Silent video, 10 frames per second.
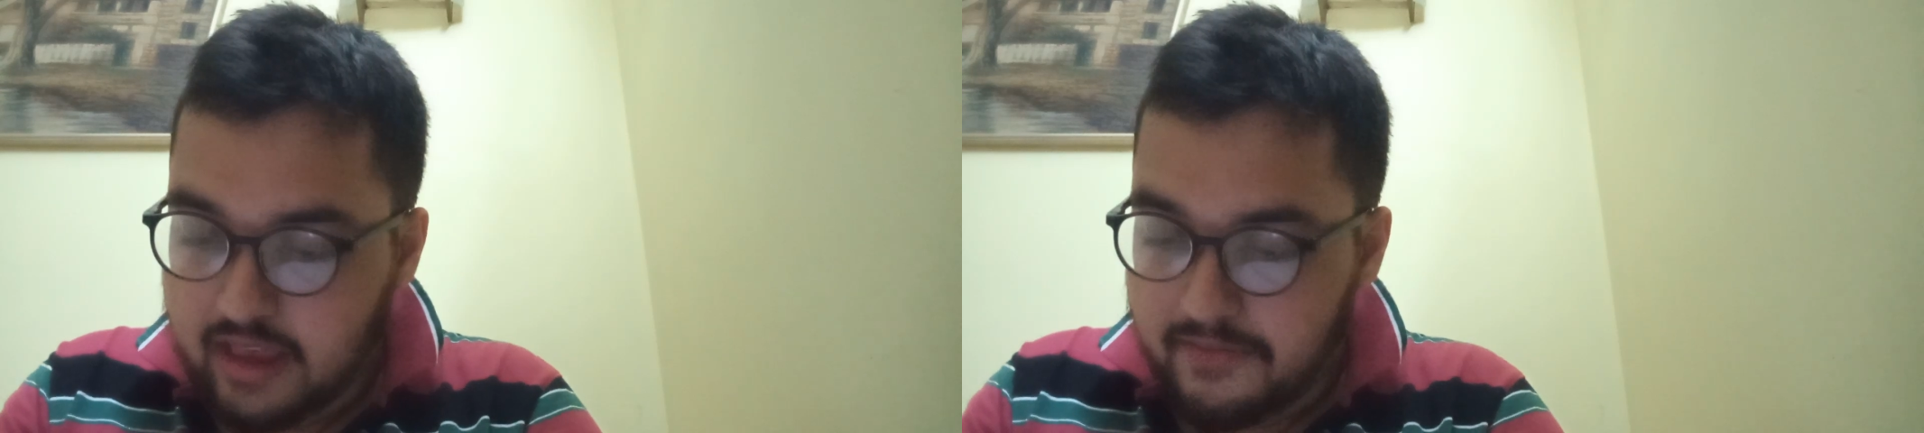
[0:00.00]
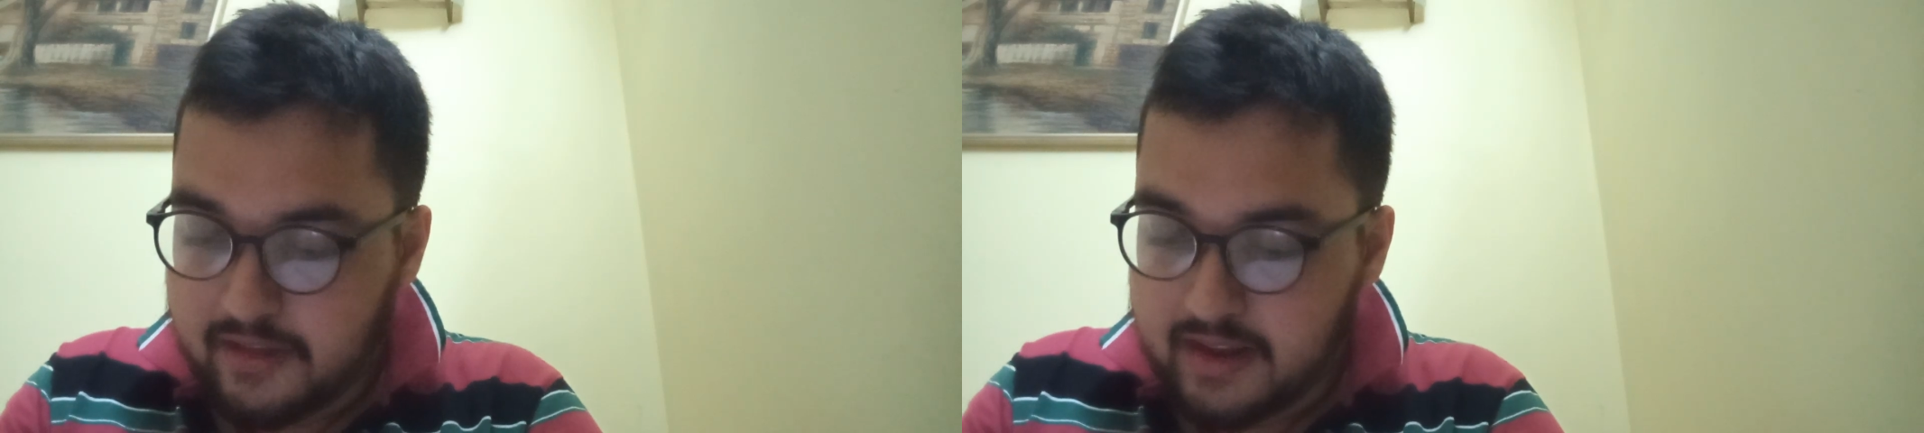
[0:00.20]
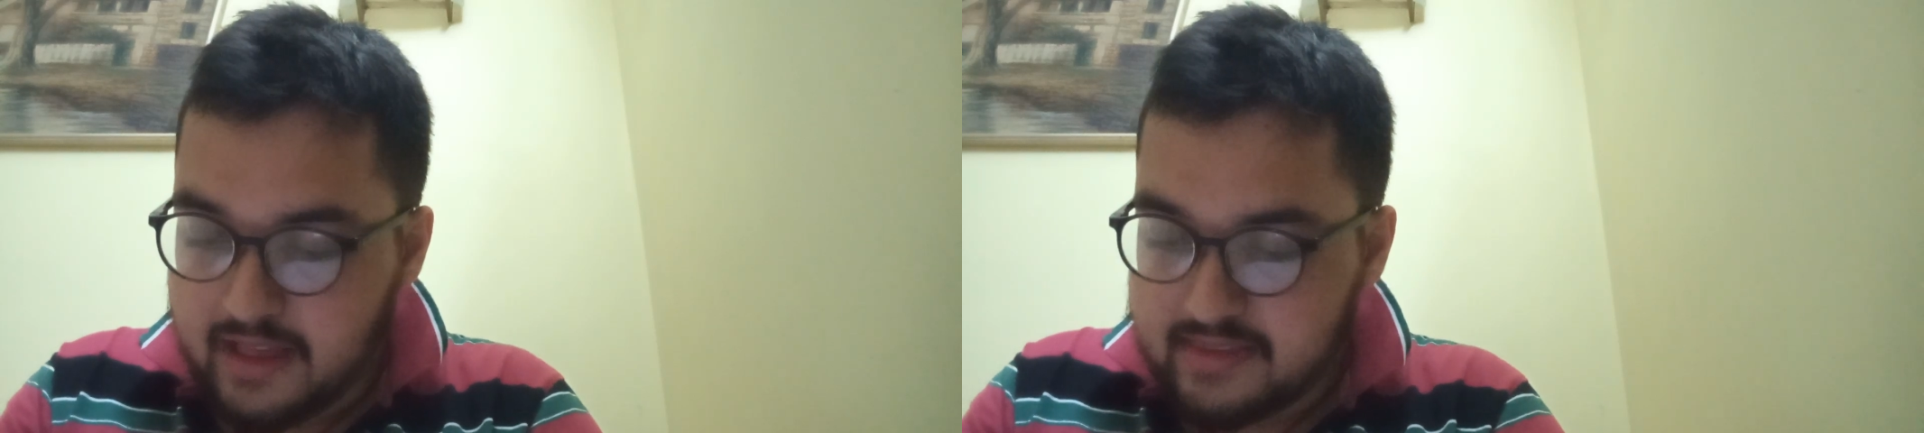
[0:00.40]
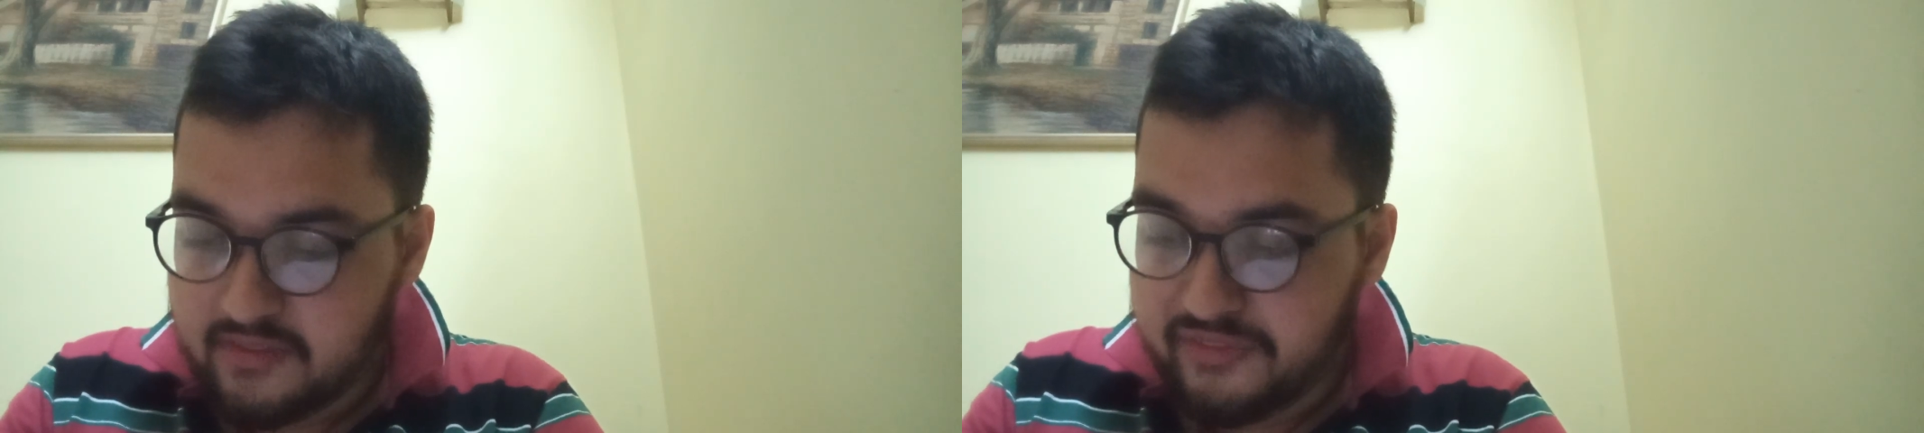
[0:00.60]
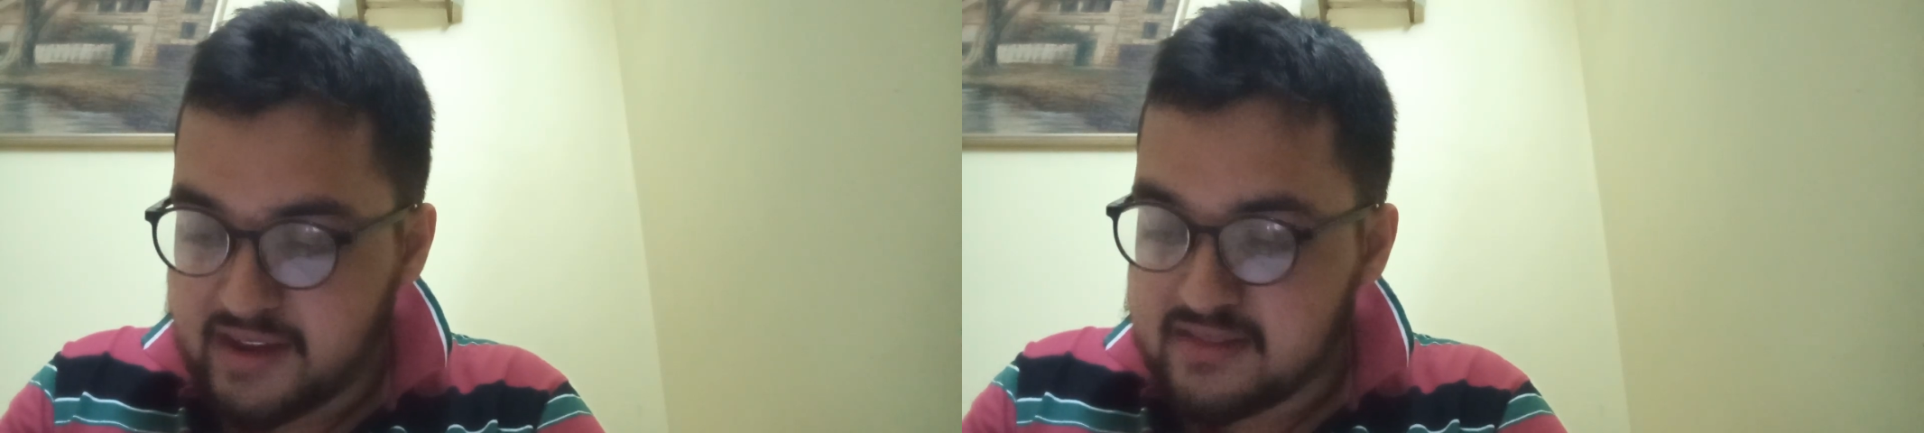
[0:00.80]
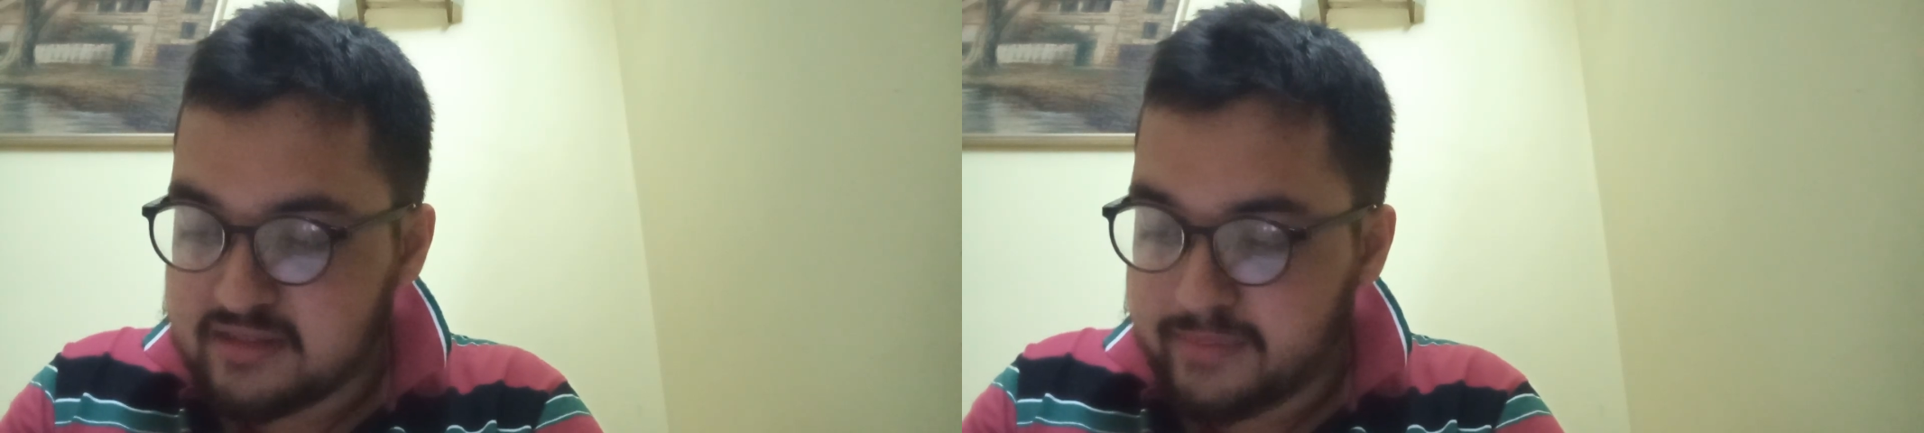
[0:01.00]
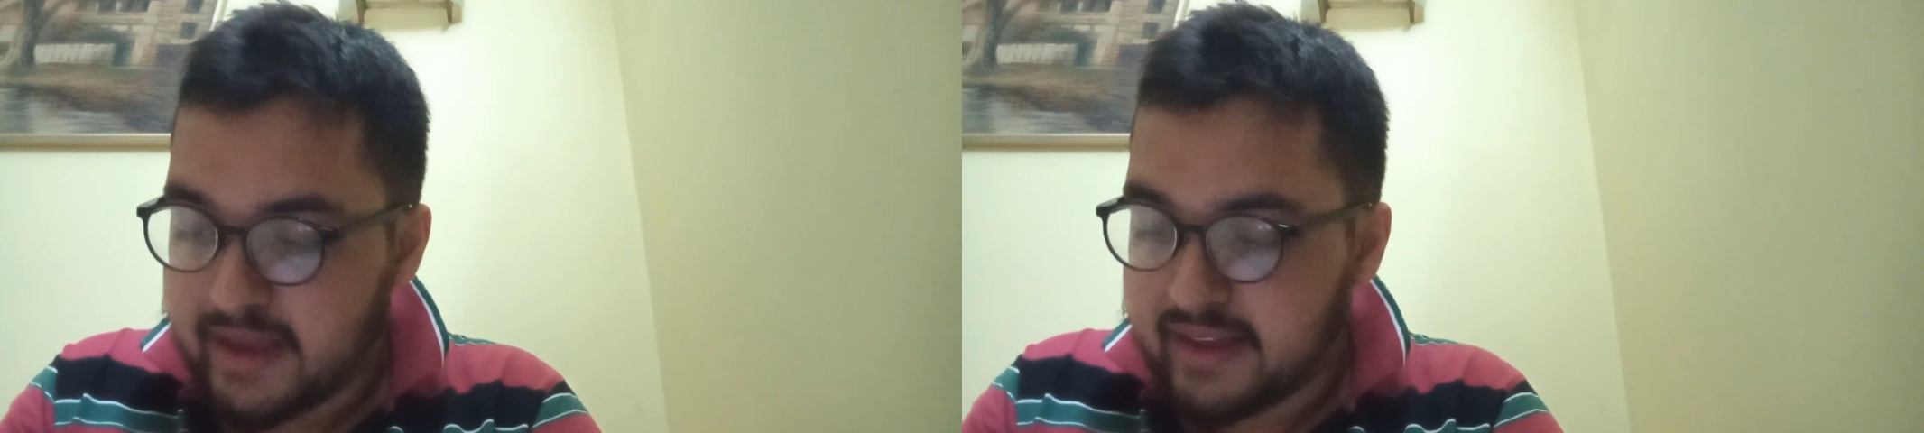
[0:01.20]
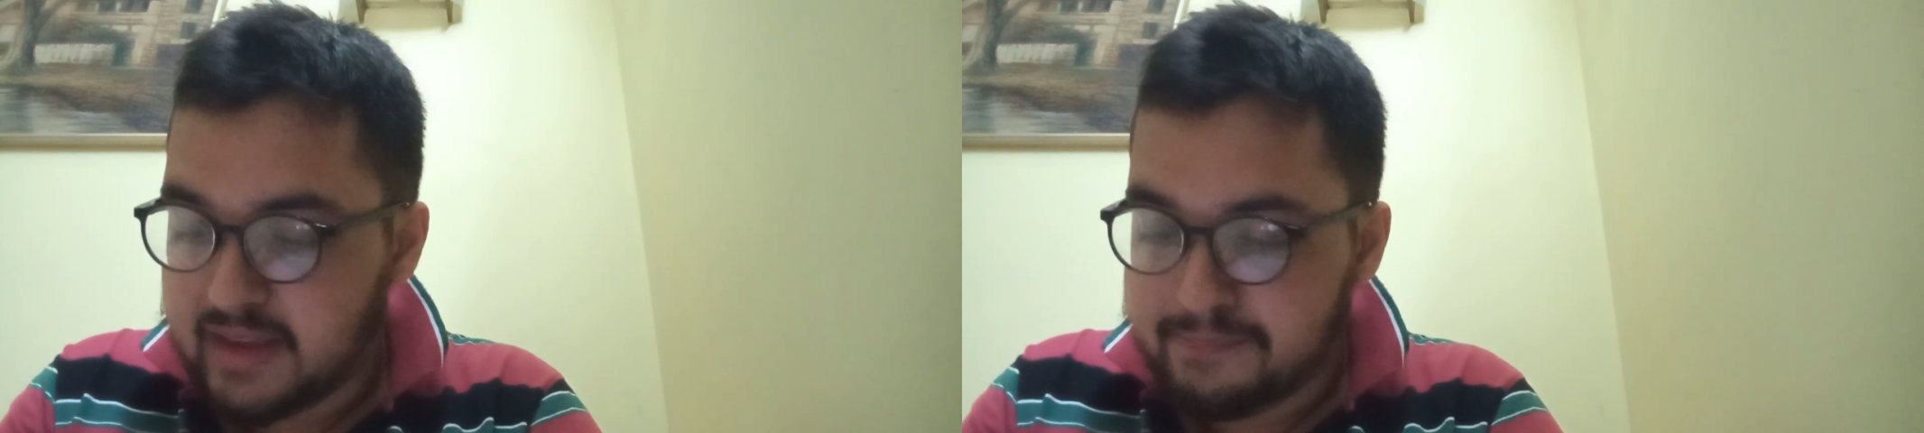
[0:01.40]
If the lessor fails to
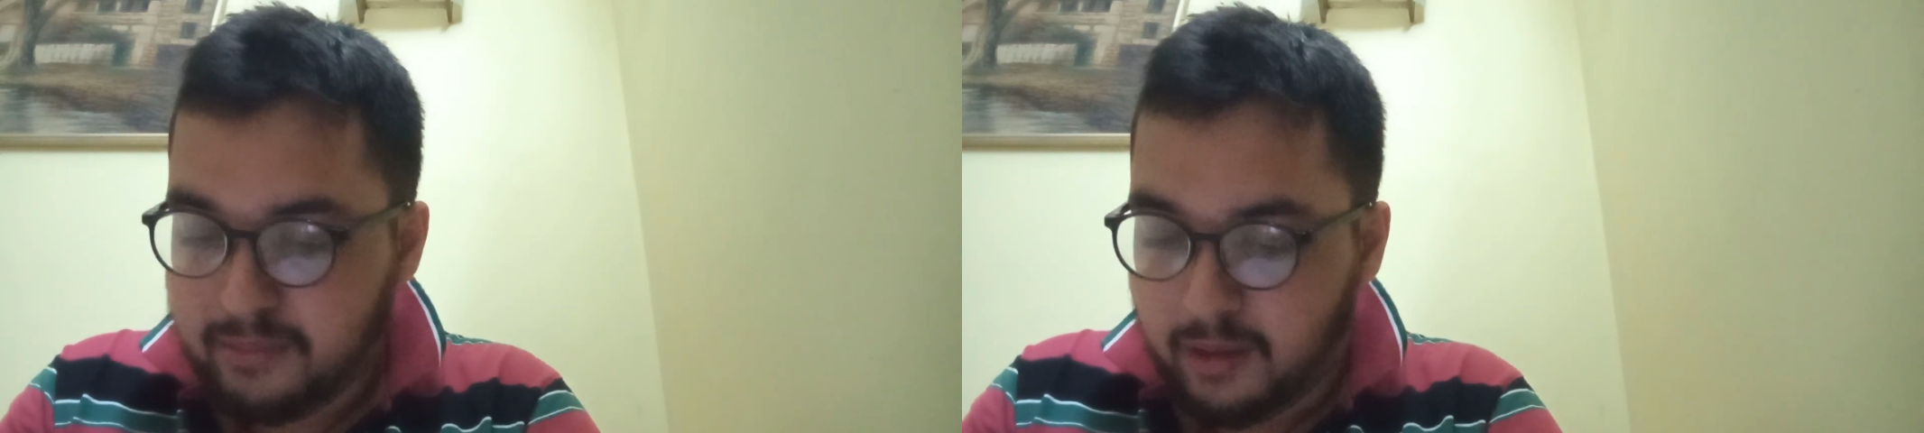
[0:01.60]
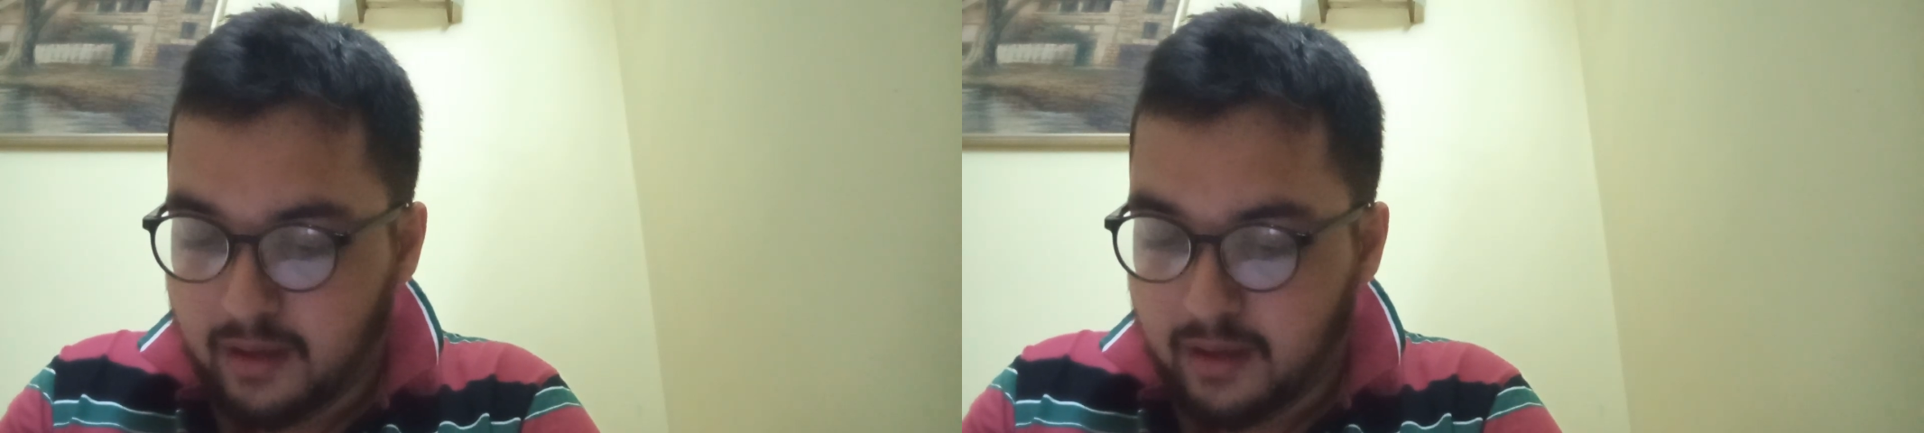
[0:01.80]
make any